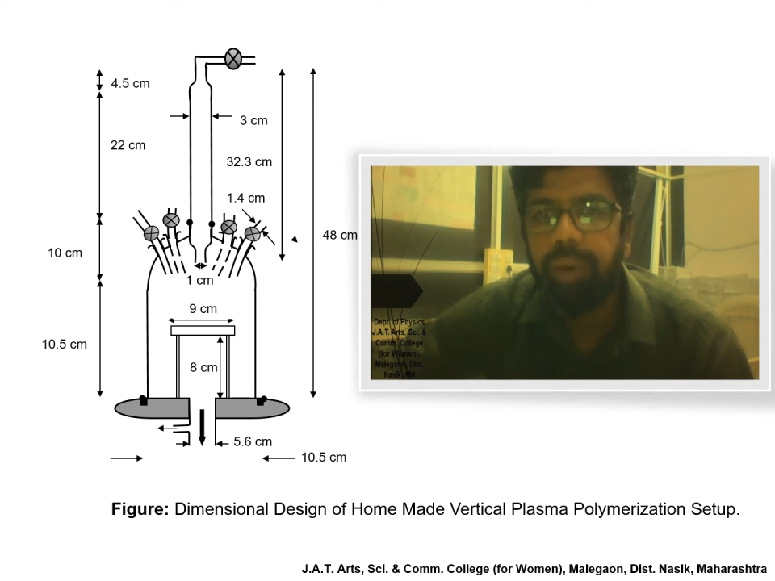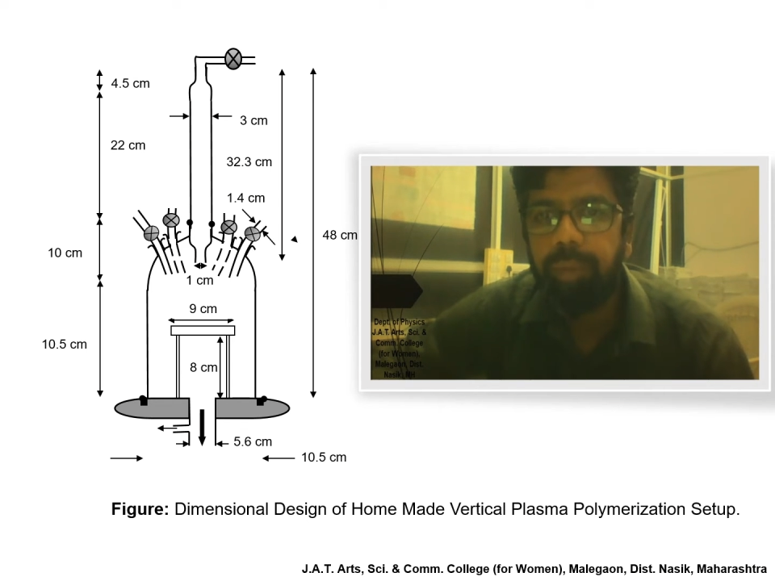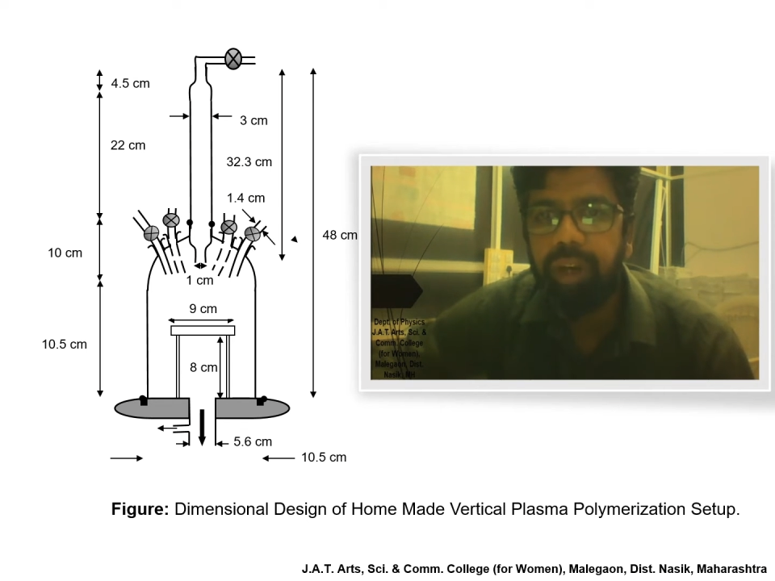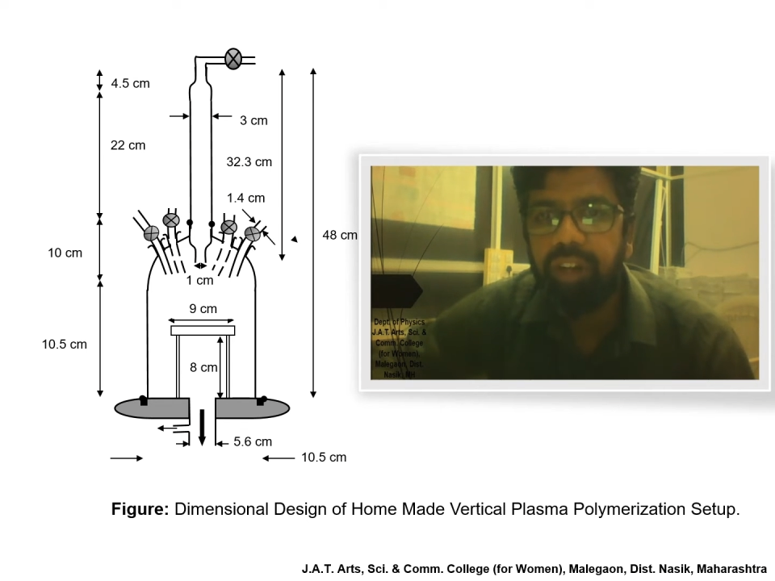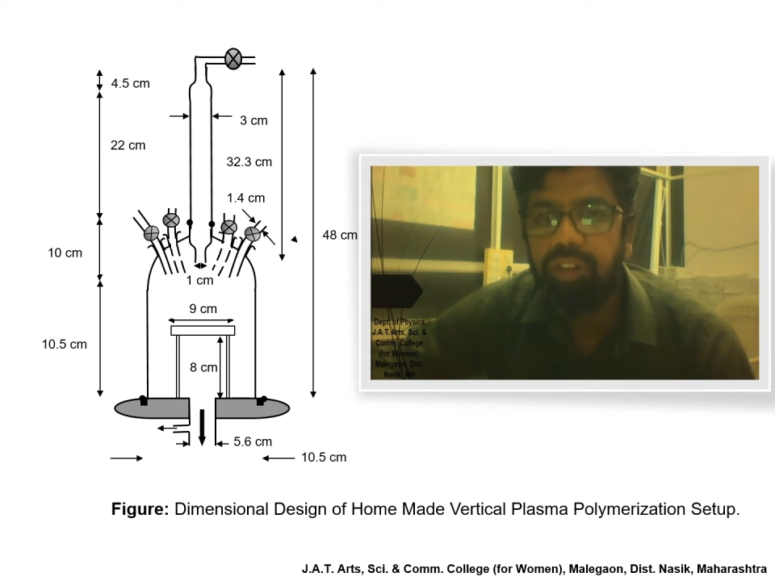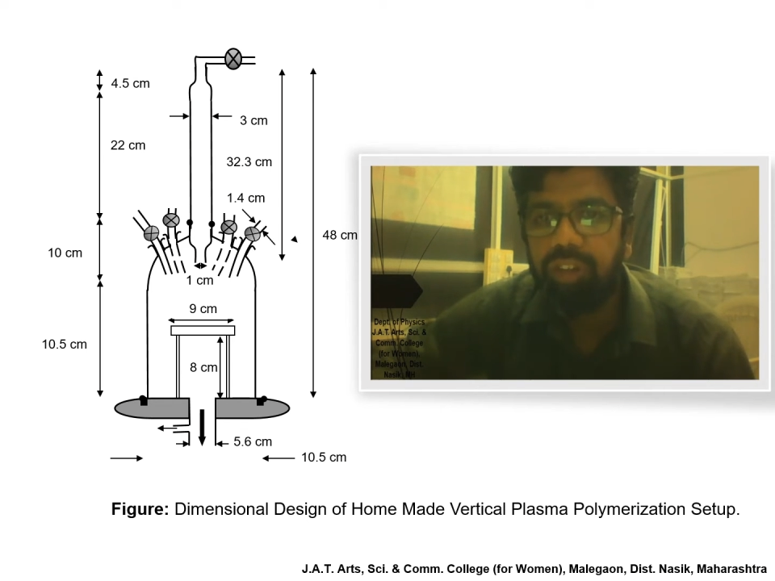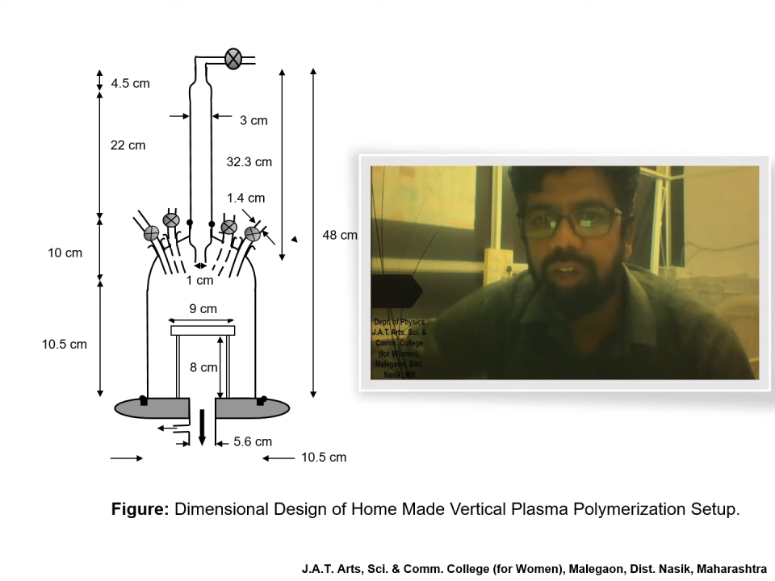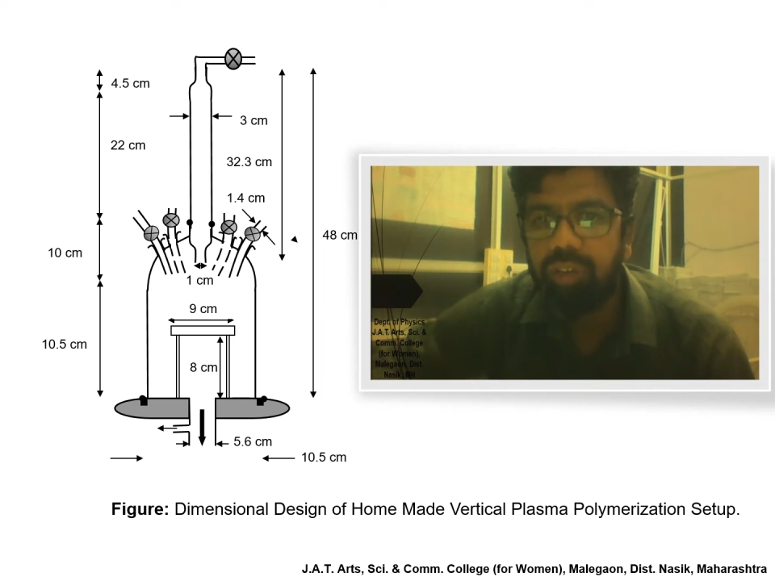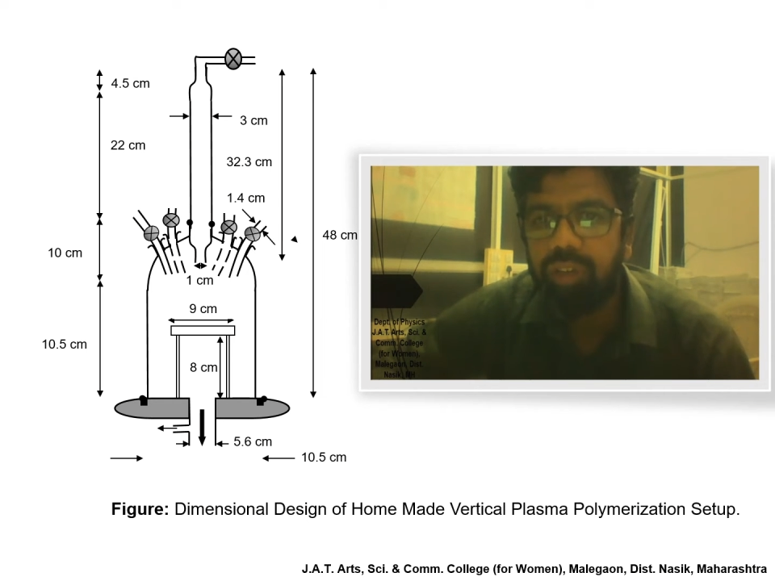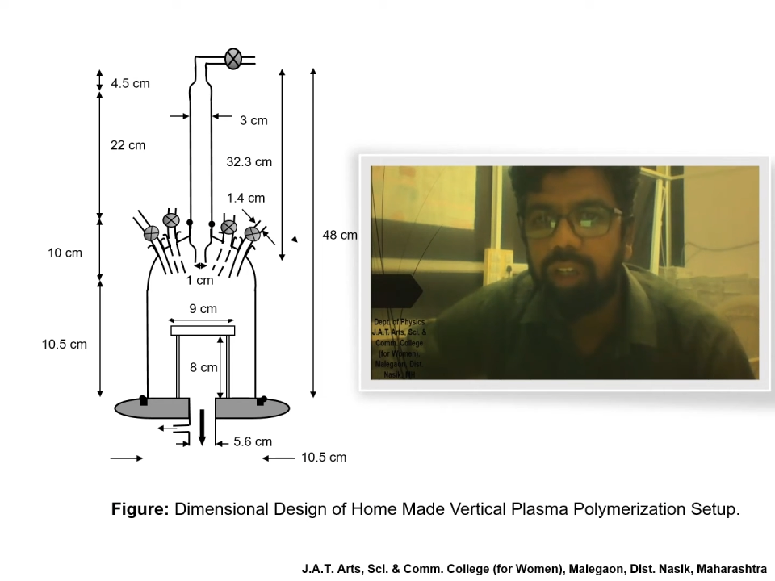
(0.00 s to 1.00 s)

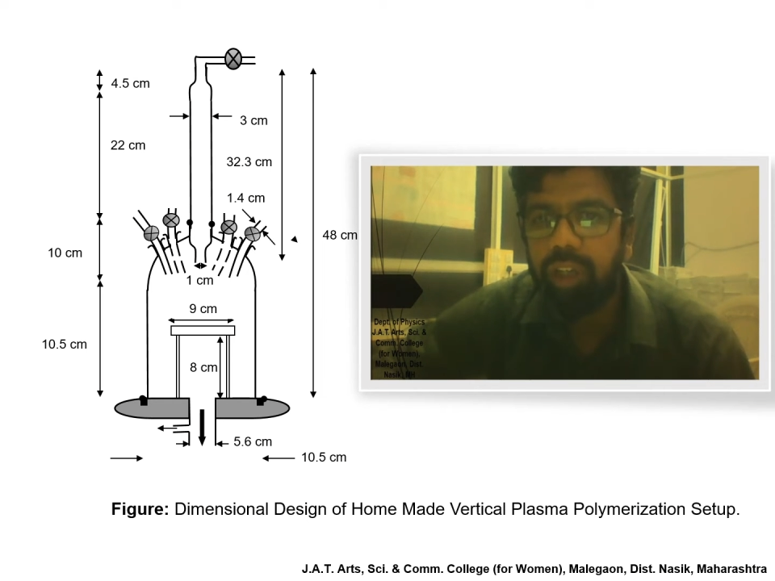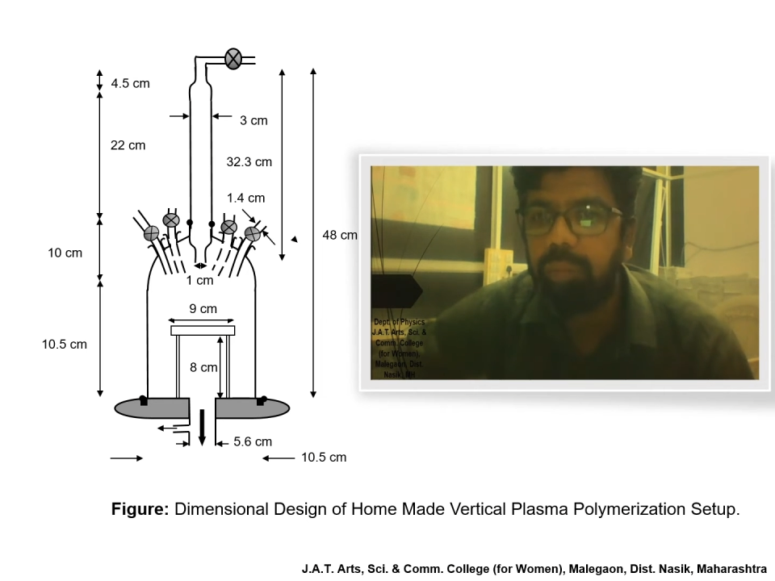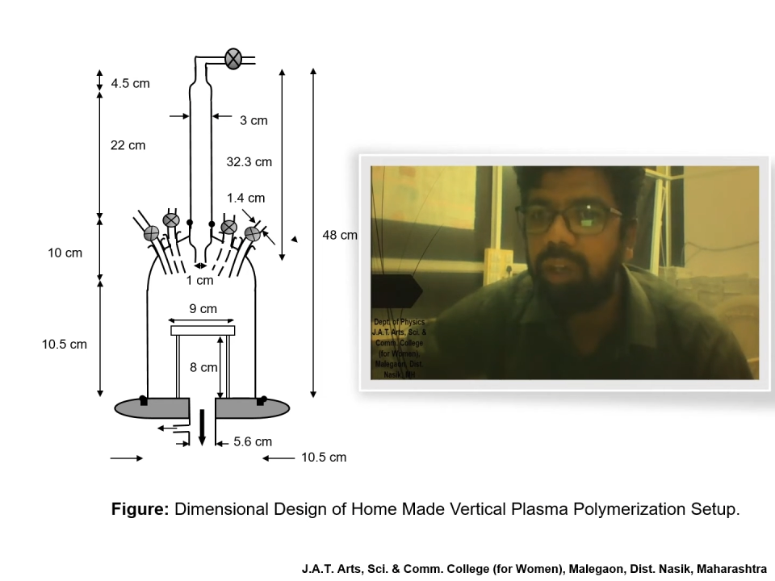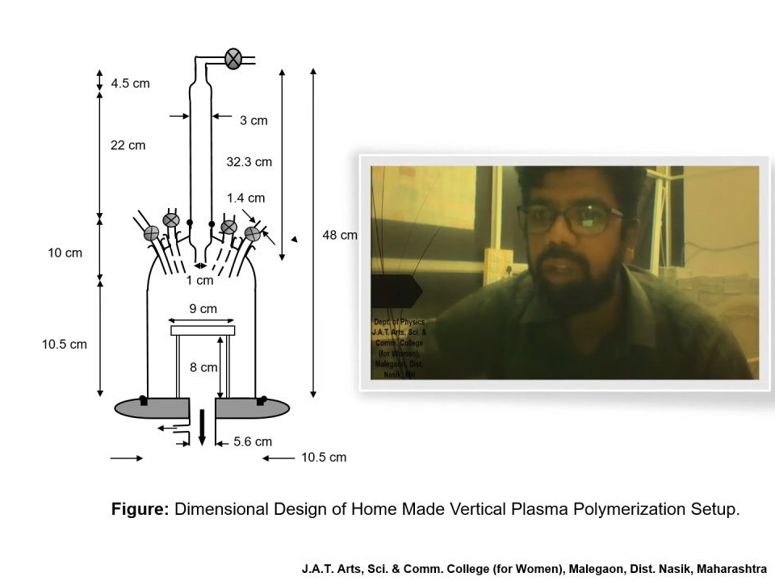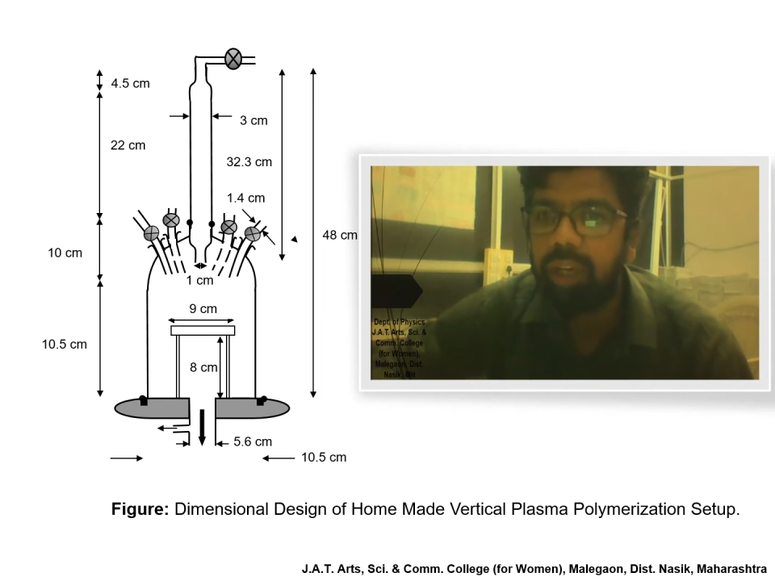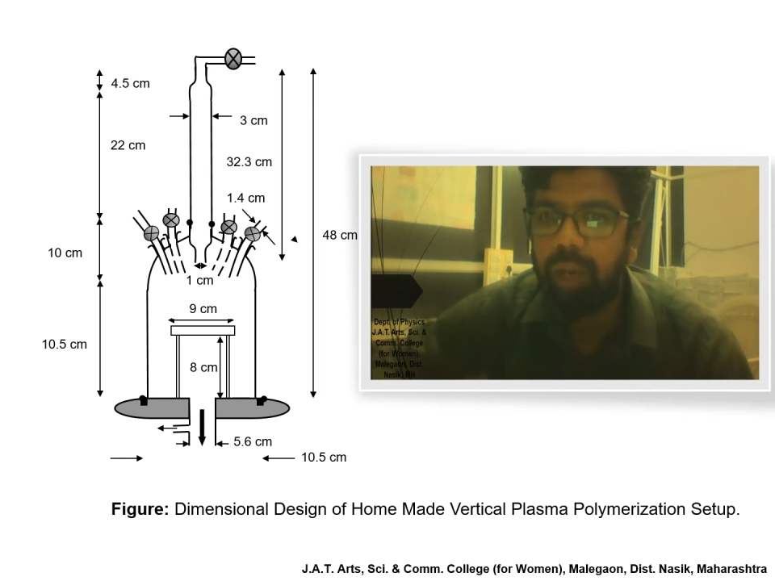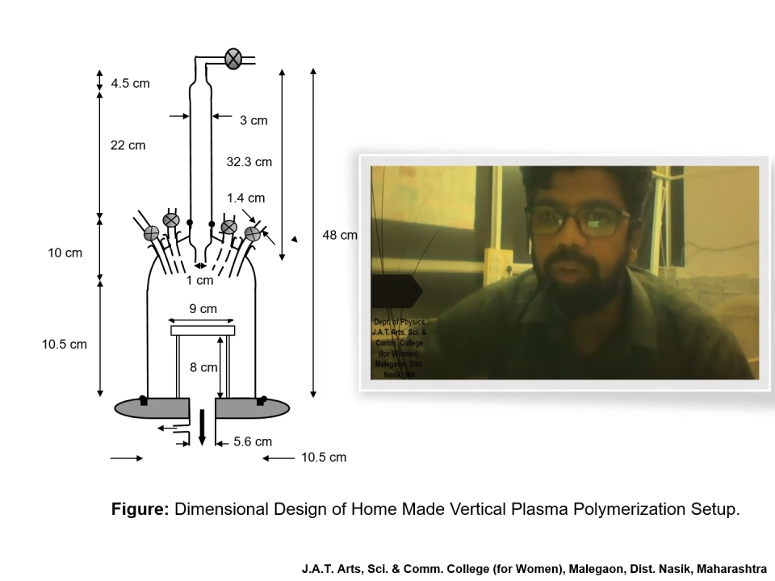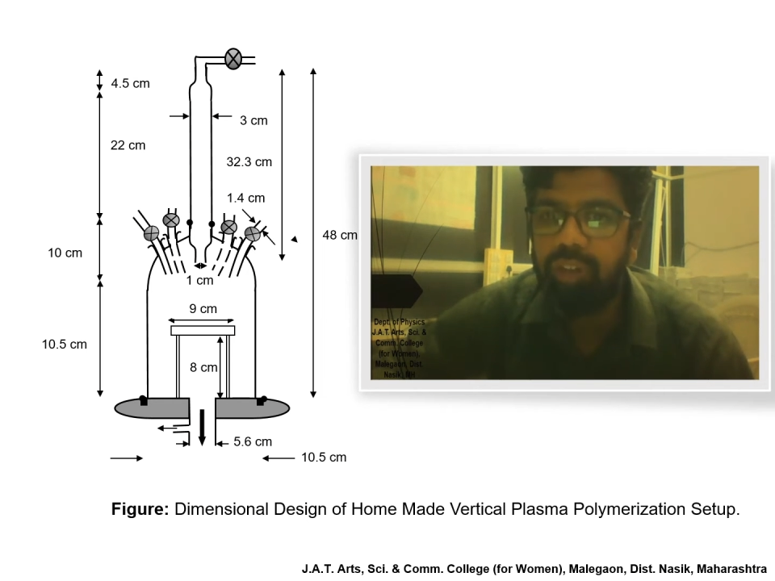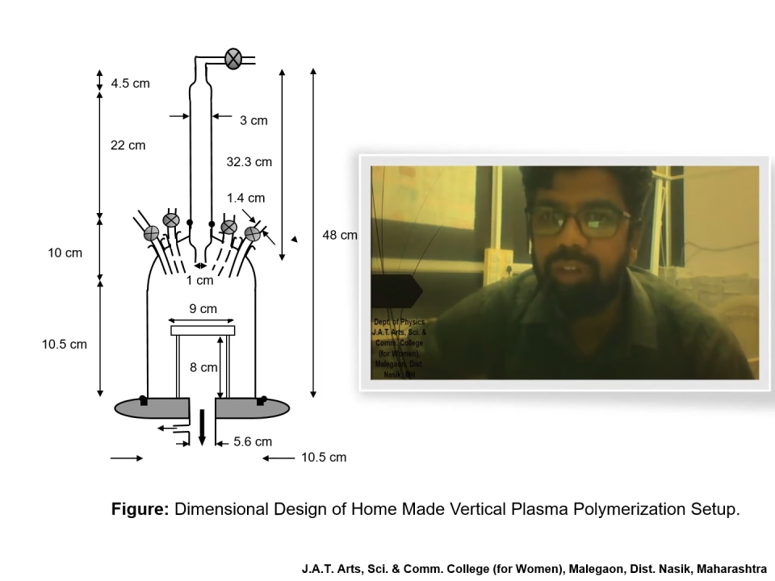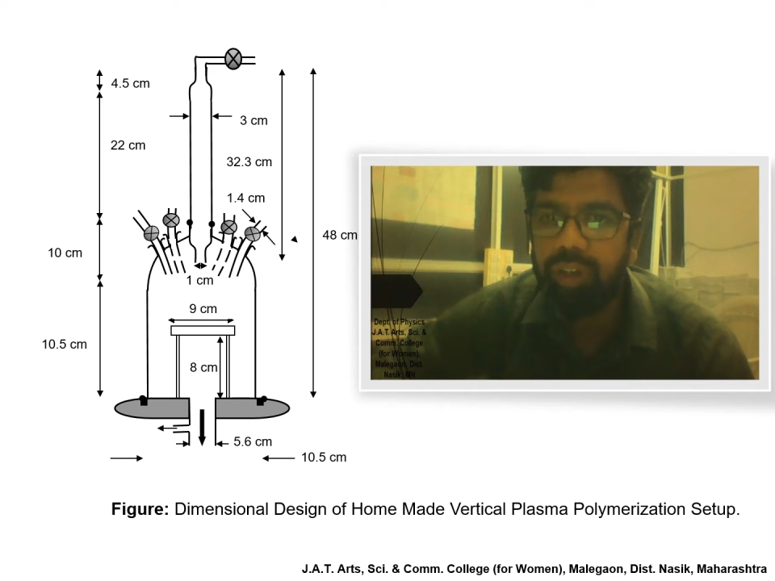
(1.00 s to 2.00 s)
fabrication is nothing but the
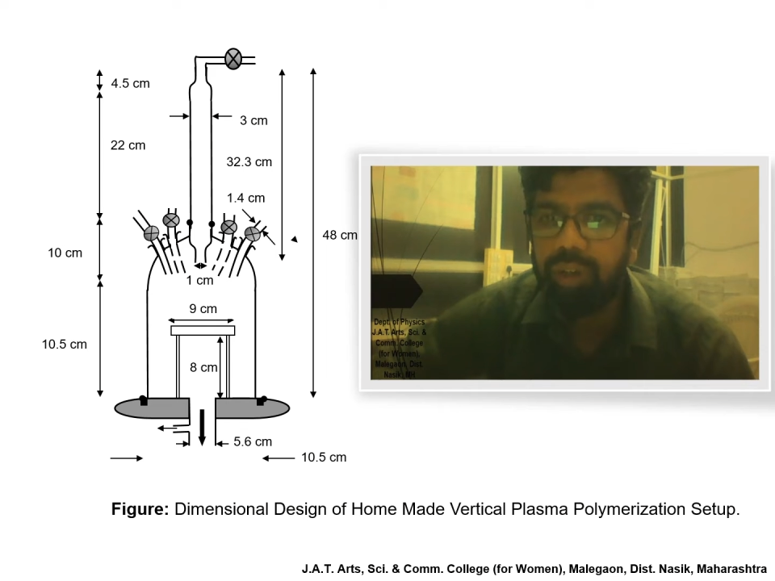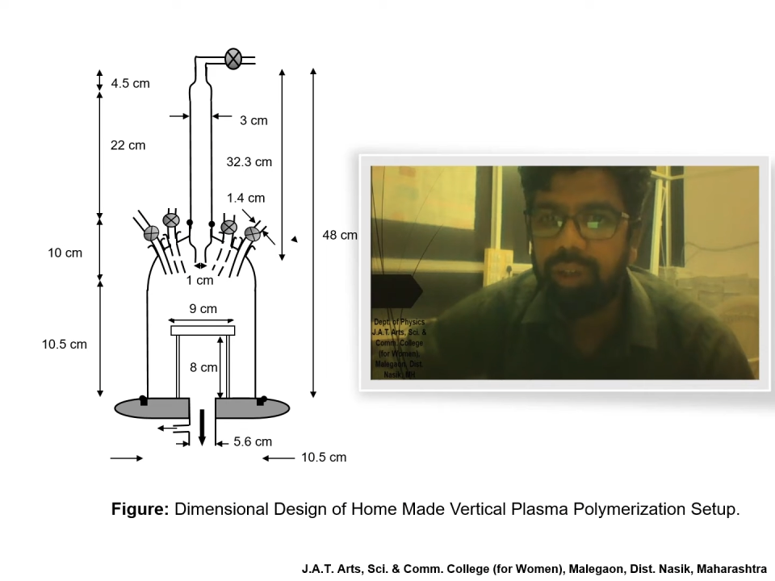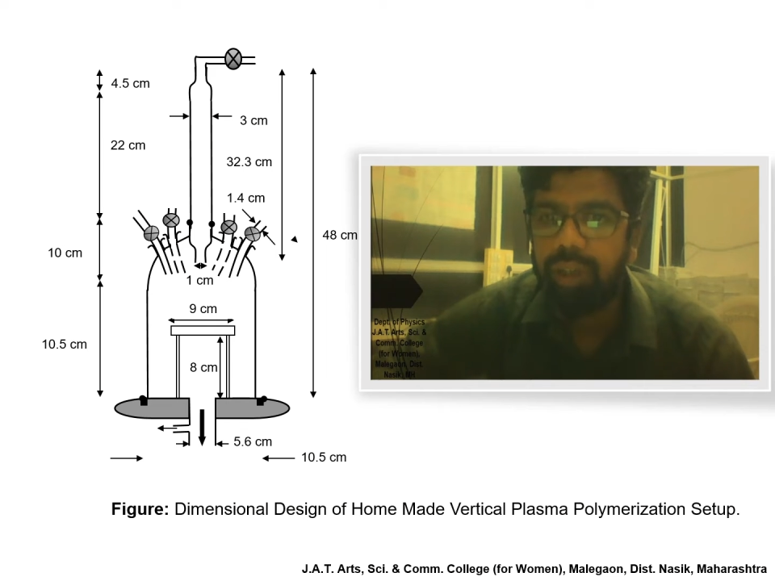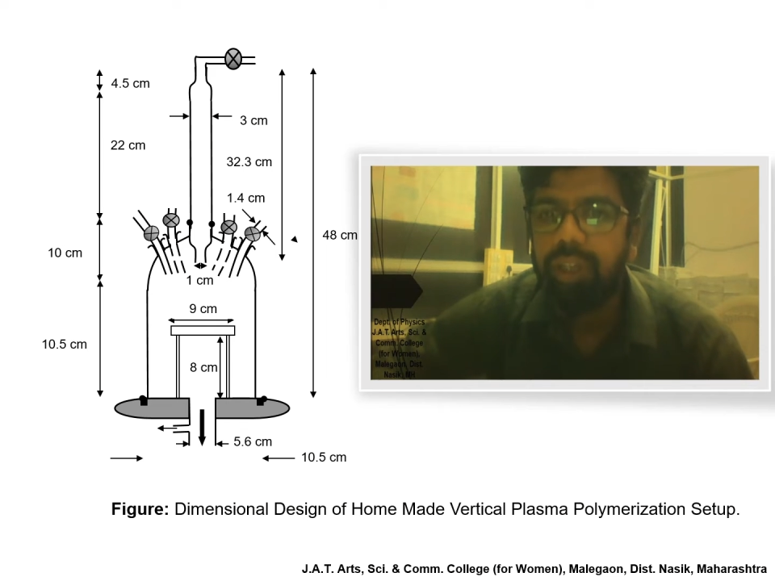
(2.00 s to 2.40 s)
dimension,